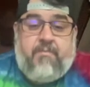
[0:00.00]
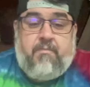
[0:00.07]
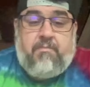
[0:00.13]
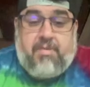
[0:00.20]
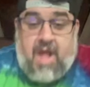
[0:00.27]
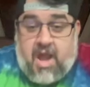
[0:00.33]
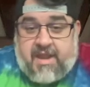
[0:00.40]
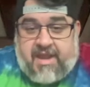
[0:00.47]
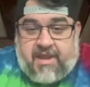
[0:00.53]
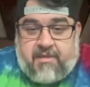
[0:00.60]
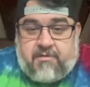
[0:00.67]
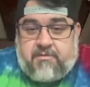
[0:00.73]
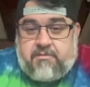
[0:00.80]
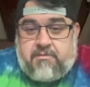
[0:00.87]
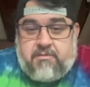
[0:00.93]

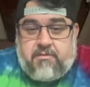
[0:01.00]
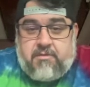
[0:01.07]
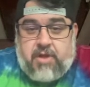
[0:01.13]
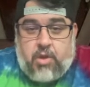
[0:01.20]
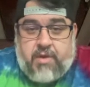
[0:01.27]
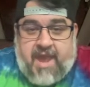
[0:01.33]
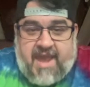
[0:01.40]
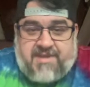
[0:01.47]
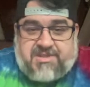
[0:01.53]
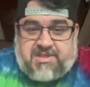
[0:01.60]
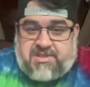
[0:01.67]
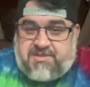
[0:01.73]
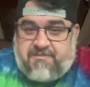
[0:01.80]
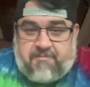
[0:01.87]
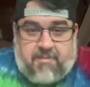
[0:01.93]
blocking
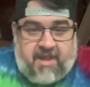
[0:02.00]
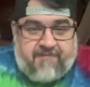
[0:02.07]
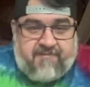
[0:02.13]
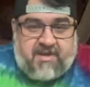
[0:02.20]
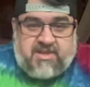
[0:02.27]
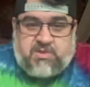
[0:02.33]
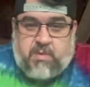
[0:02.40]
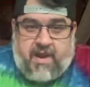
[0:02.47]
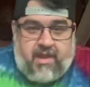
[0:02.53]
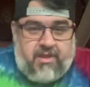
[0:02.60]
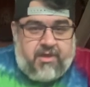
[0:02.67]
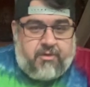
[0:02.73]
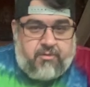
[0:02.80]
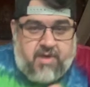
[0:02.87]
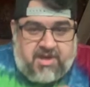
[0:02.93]
locations from like
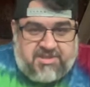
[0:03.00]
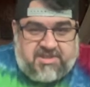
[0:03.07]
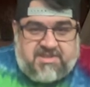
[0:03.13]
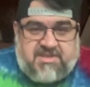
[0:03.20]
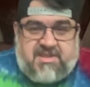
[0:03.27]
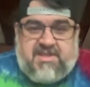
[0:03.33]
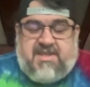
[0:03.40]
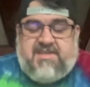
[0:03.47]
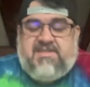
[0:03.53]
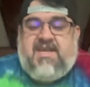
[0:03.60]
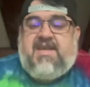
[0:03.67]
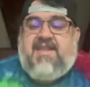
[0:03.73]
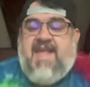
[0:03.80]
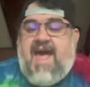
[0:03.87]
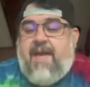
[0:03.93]
Venezuela and Russians and things
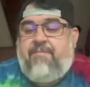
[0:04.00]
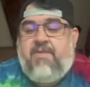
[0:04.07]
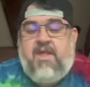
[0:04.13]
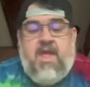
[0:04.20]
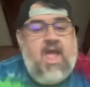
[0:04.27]
like that.